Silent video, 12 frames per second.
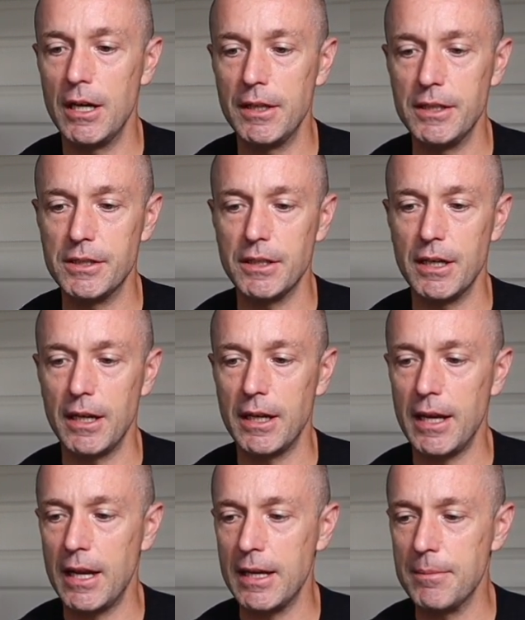These are
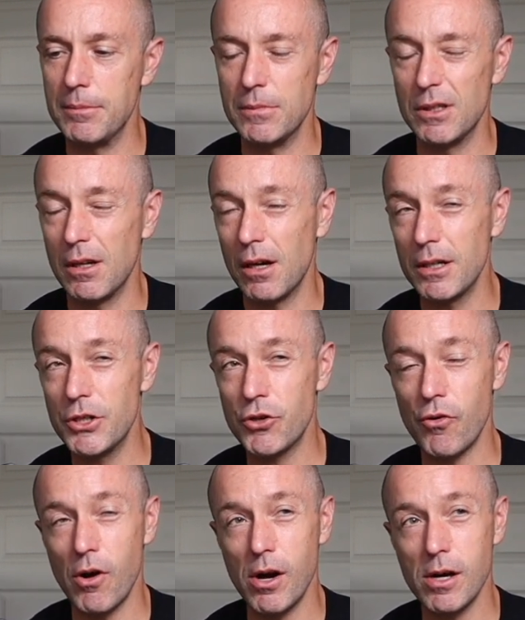gallium
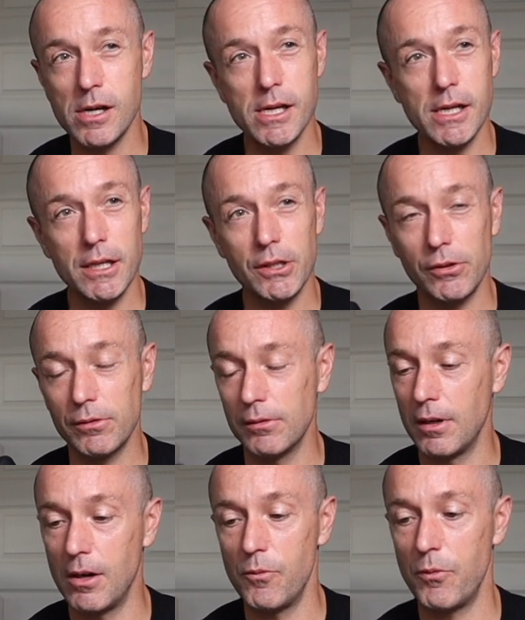nitride,
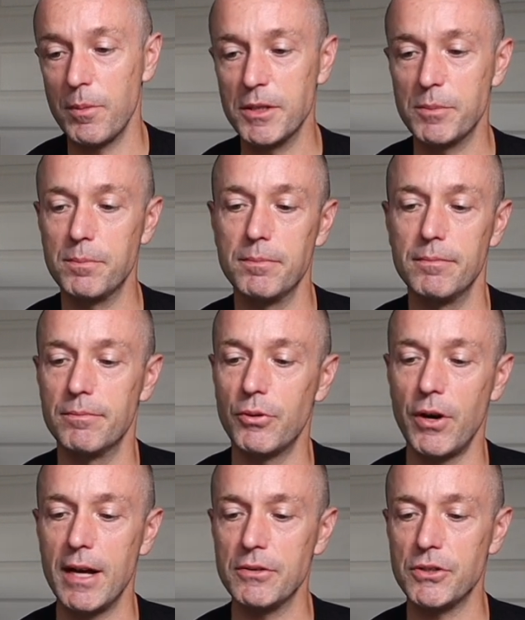I probably
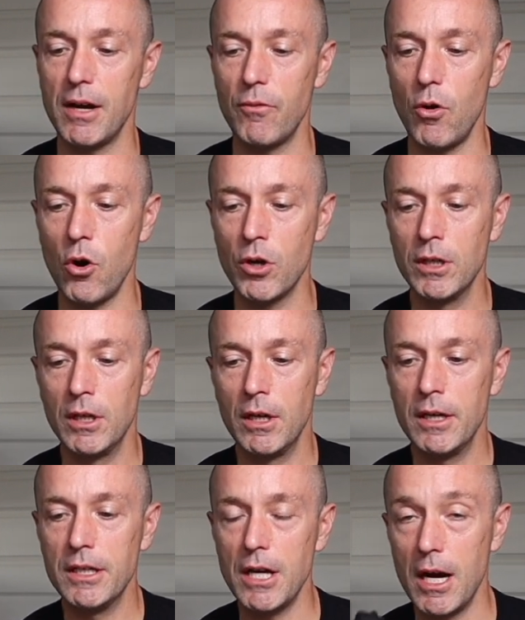pronounced that wrong,
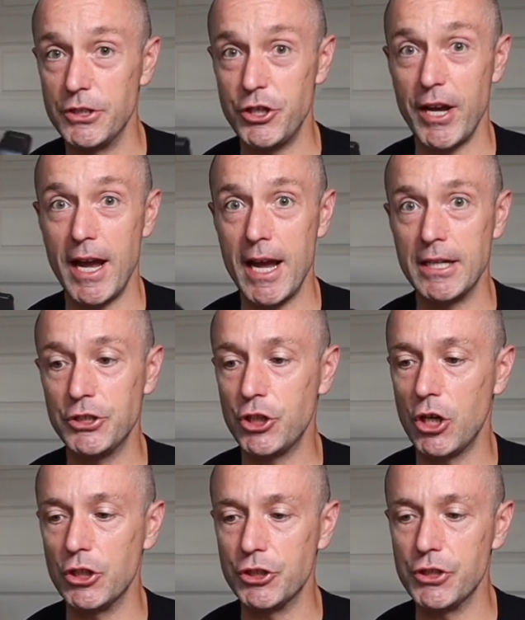GAN
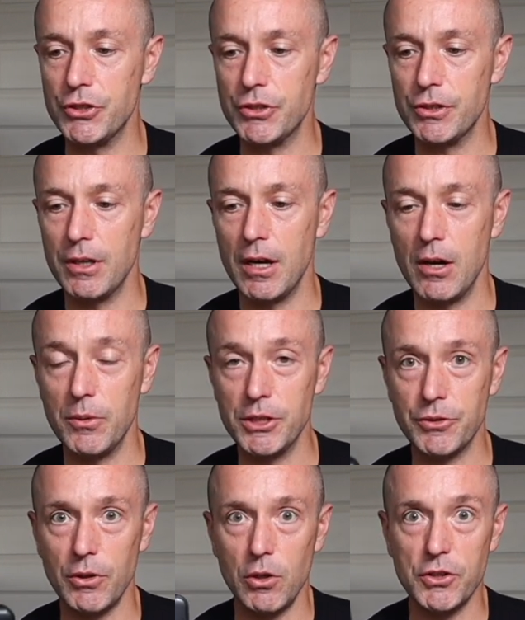chargers,
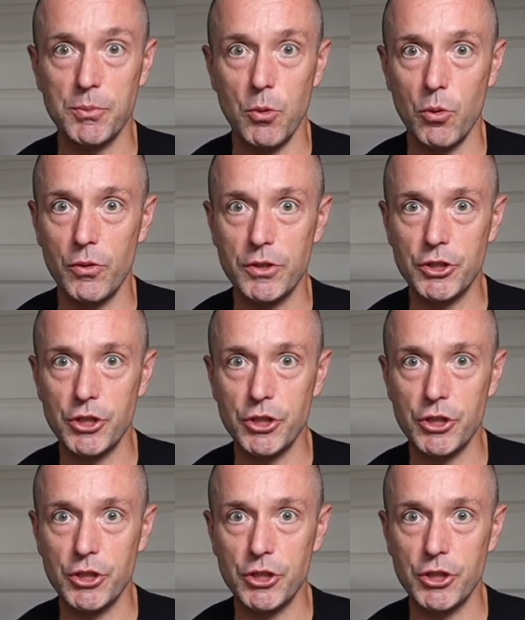which are a lot smaller than